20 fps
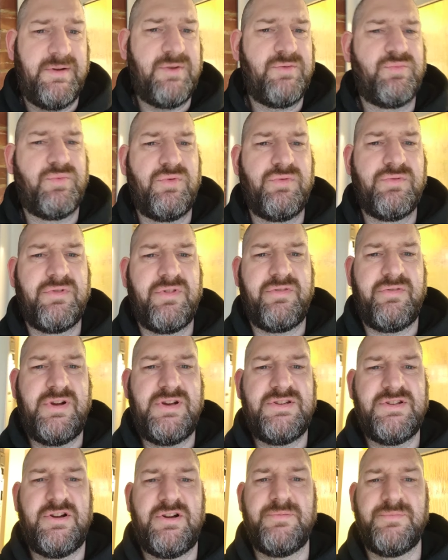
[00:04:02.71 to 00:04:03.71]
He was warned
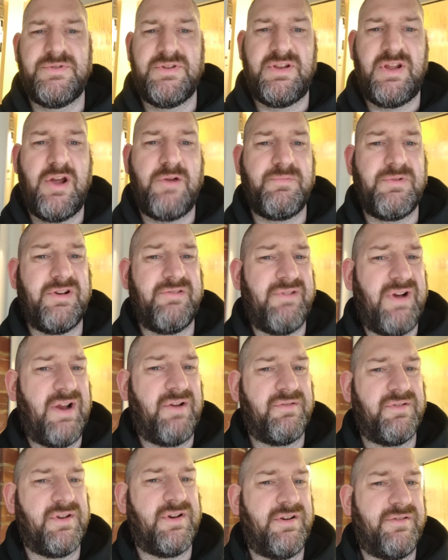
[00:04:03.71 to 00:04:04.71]
three times in the opening
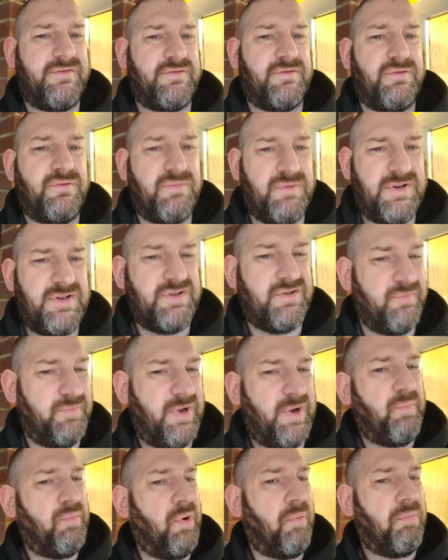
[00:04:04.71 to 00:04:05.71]
round, and I thought, oh, this could
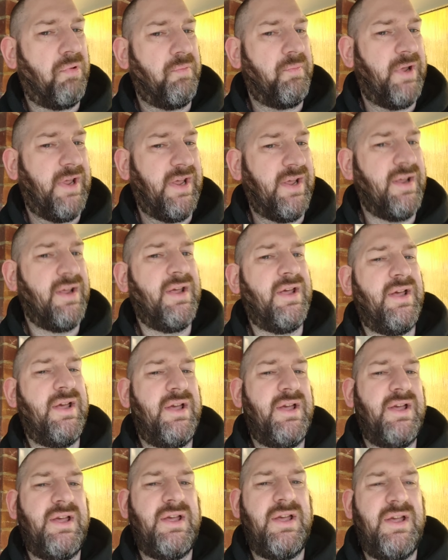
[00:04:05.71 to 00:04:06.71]
be a problem here.
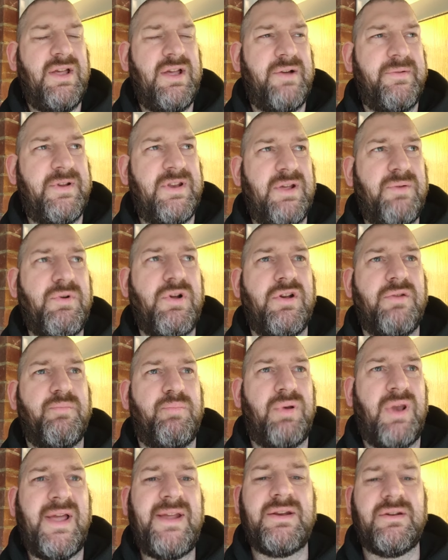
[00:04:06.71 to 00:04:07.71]
I mean, they
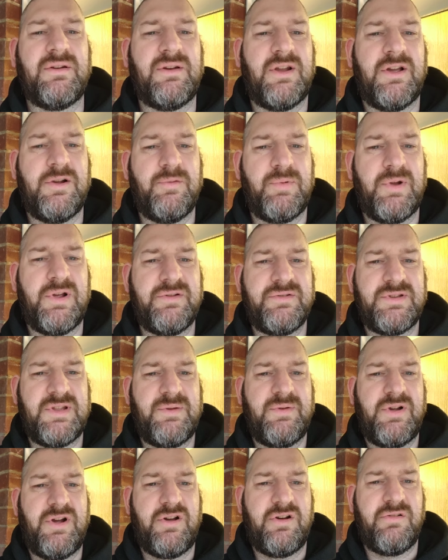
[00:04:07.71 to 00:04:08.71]
weren't blatant low blows.
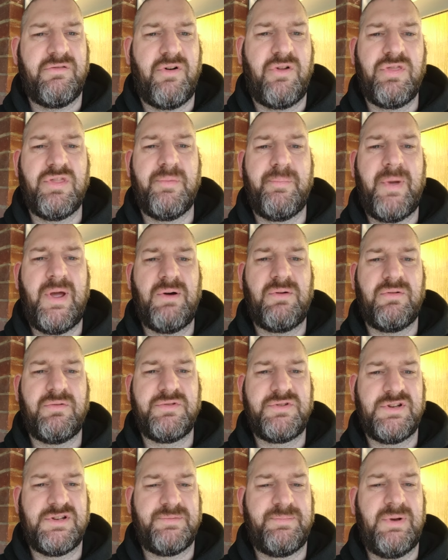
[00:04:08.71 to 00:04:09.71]
They were kind of on the belt
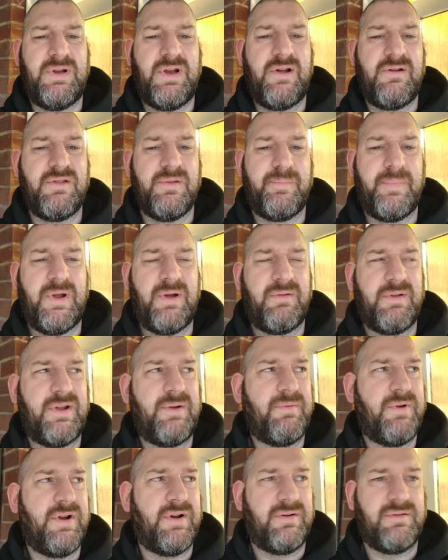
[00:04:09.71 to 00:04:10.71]
or just below the belt.
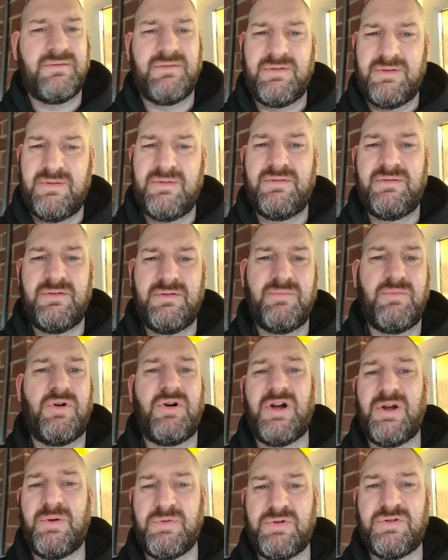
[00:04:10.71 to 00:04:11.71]
They weren't
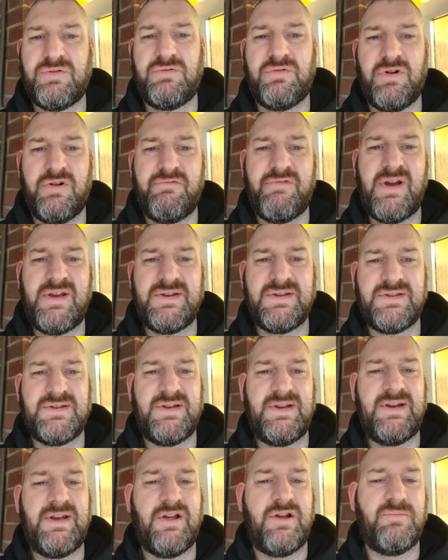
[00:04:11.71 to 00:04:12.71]
what I would call
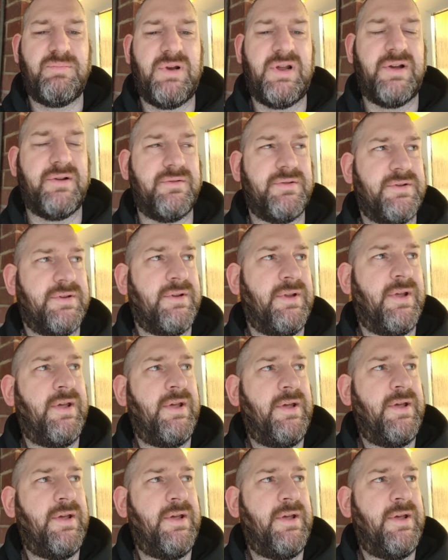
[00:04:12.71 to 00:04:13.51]
horrendously low blows.